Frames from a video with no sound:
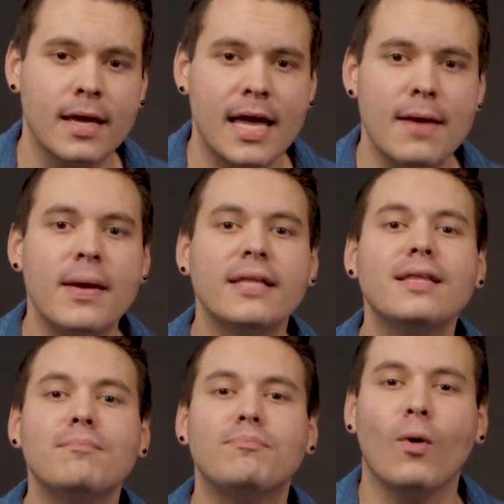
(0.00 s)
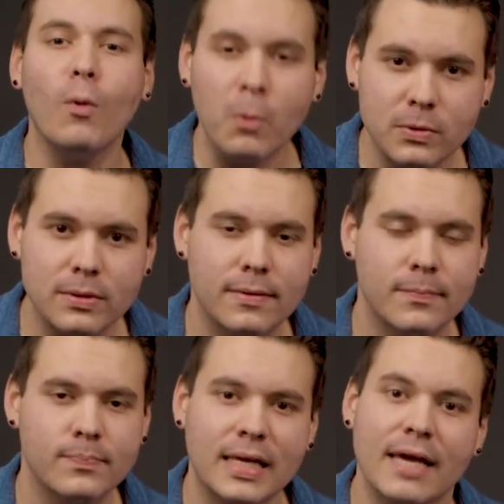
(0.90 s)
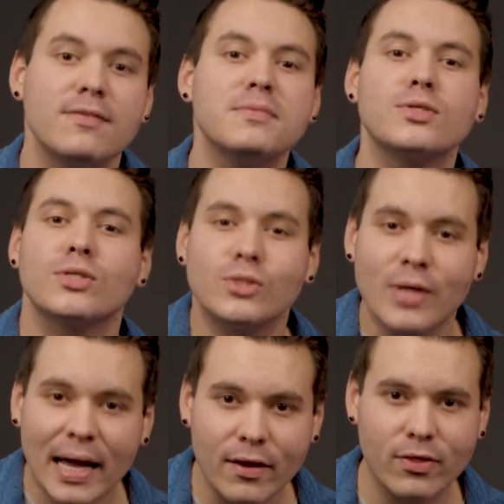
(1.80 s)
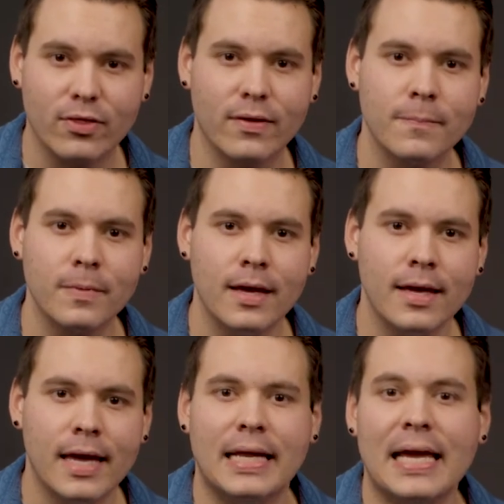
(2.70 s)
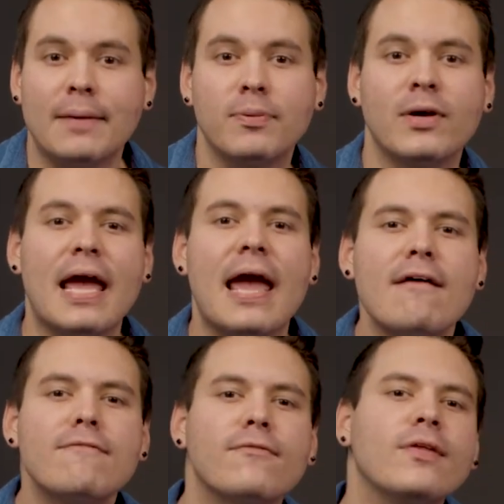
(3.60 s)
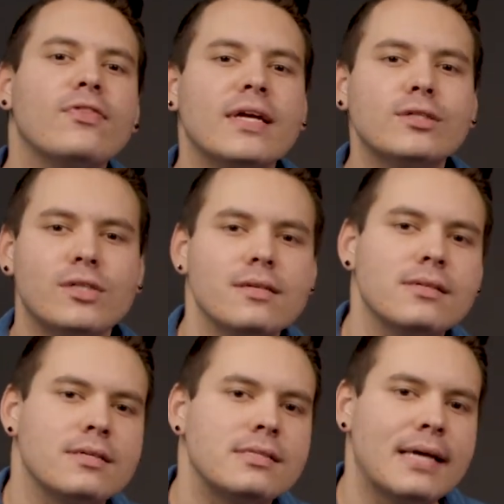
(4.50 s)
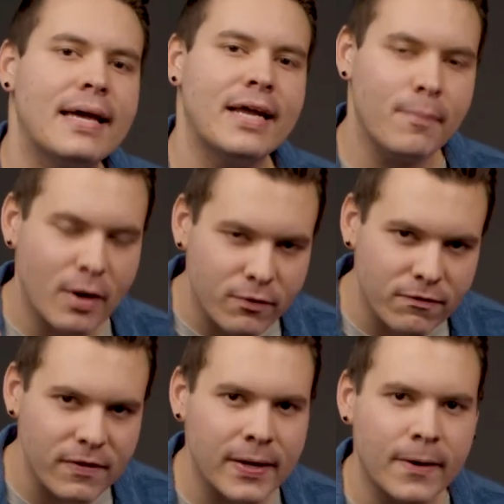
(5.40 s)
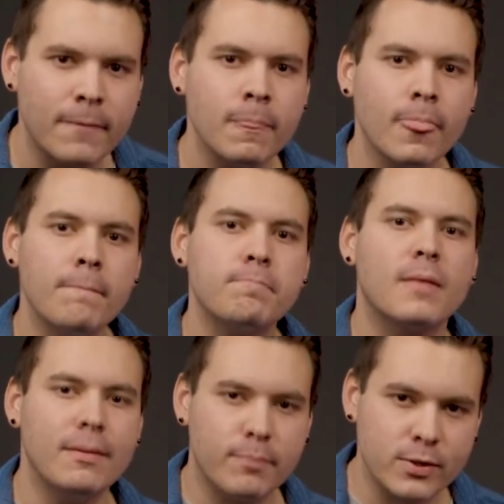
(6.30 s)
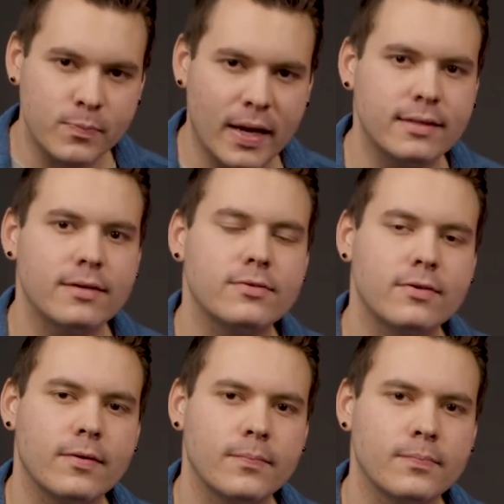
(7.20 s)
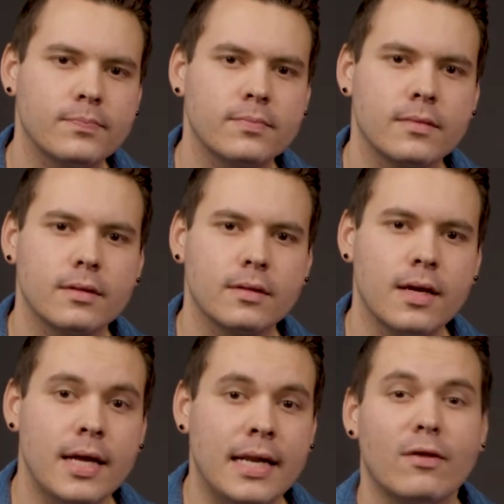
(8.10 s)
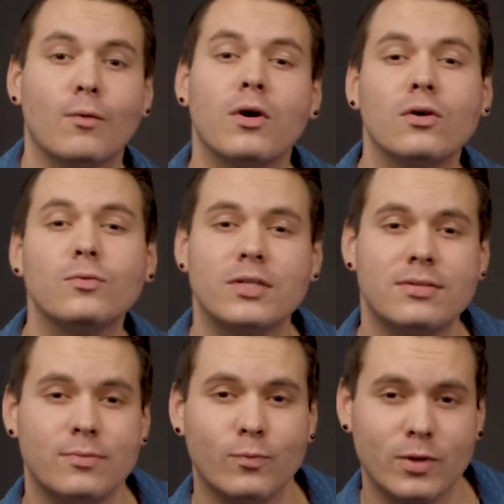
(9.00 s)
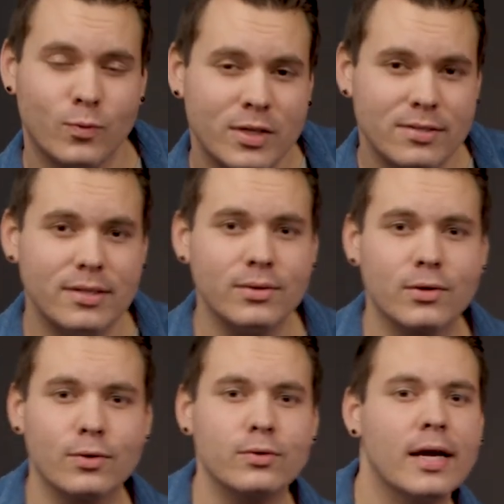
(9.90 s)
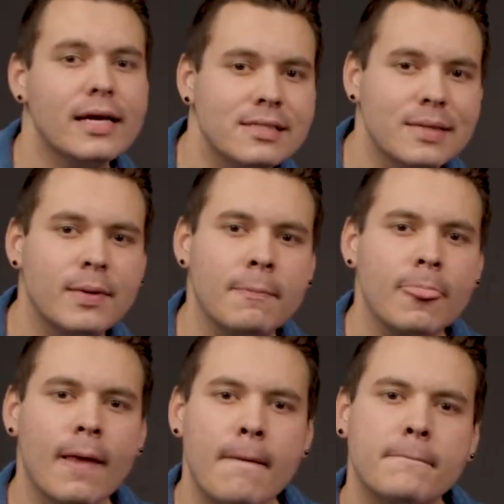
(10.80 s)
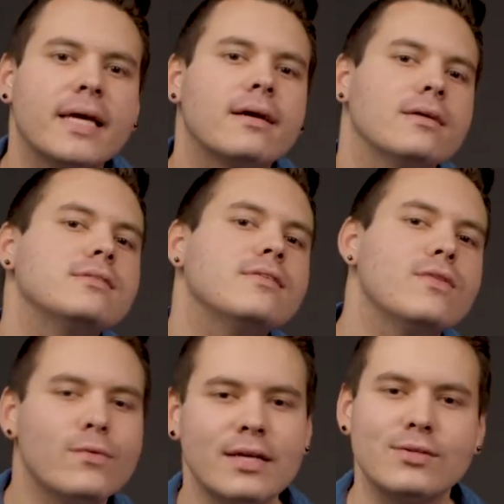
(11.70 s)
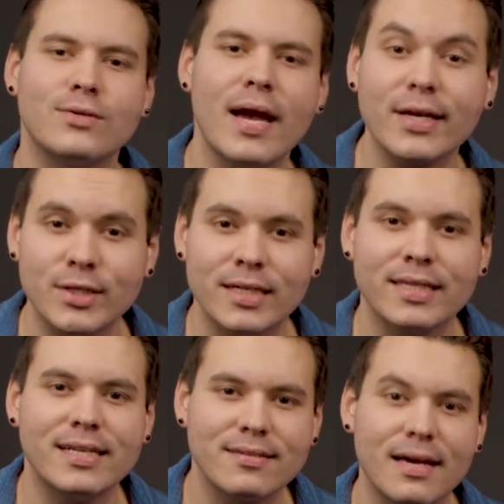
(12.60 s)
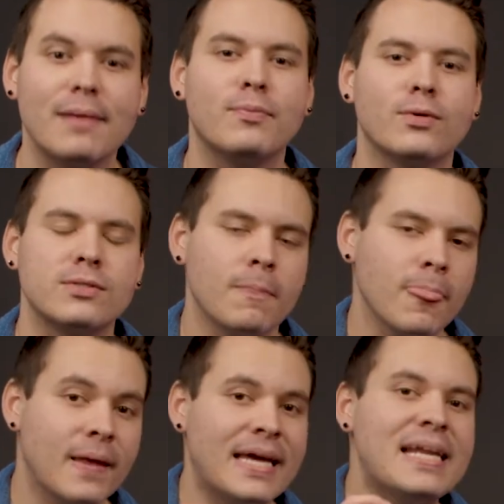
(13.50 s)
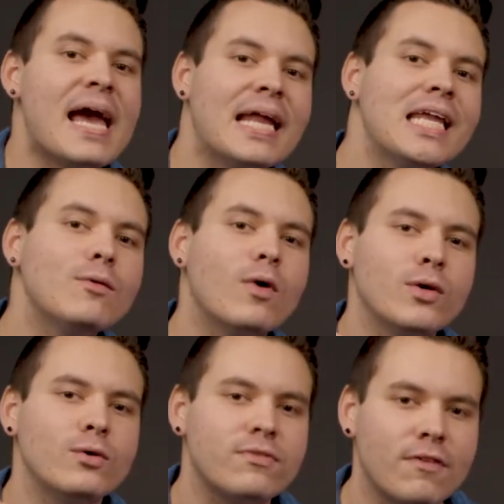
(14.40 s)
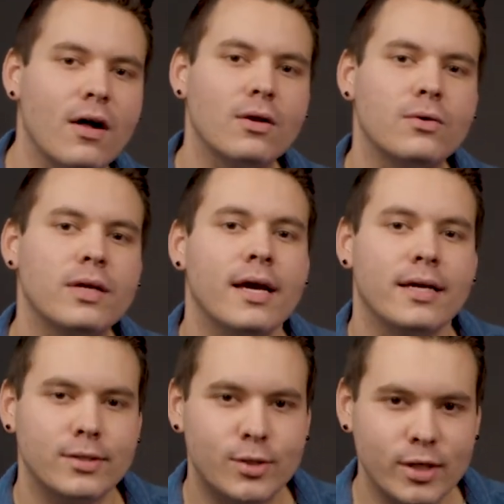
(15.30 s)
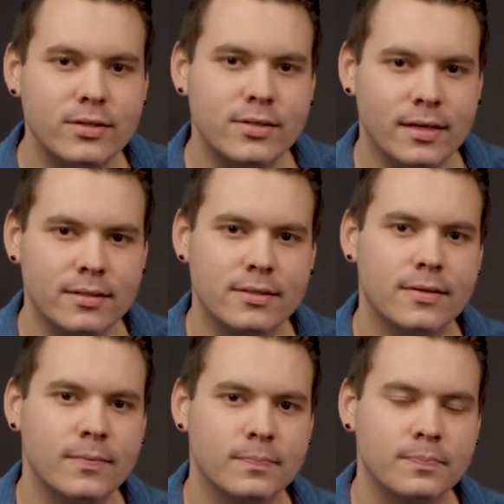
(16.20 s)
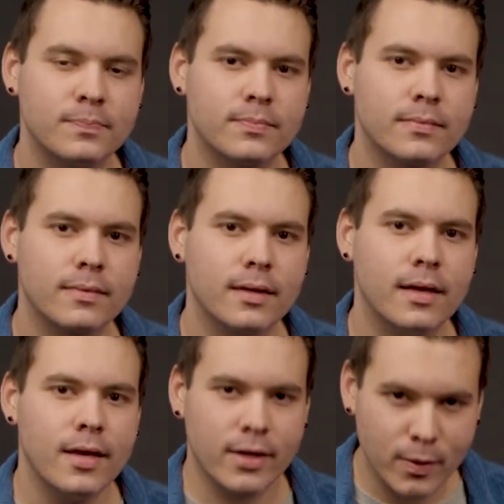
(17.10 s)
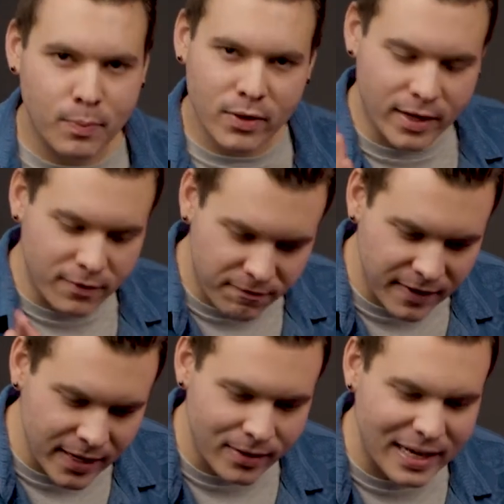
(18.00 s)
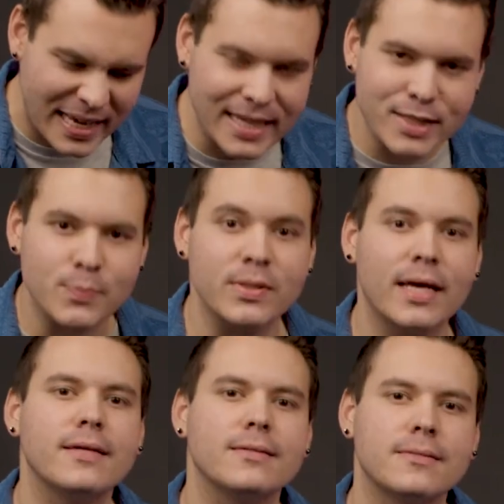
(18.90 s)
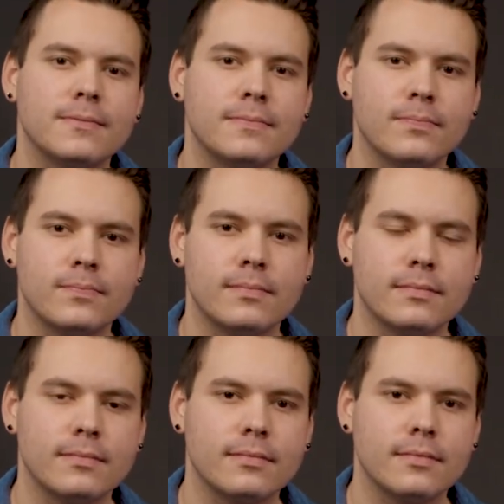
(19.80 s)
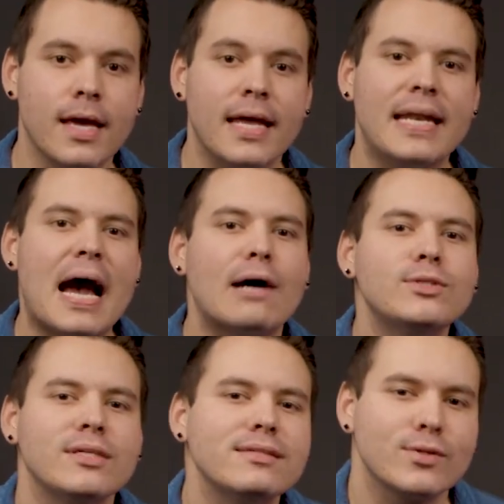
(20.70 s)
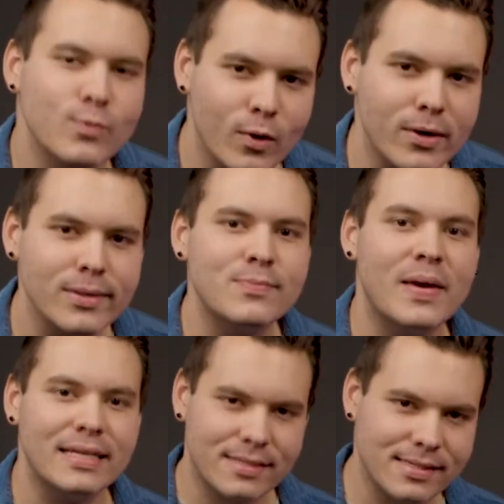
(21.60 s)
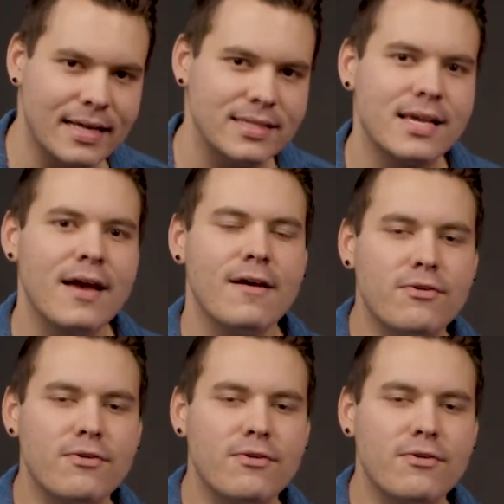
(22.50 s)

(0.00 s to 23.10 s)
It made them bold. It gave them strength. And it put everything Jesus said about fear in perspective. Now, their world was still crazy, but because of the resurrection, the disciples and anyone who followed Jesus could put their fear in its place. Now Jesus' words made sense.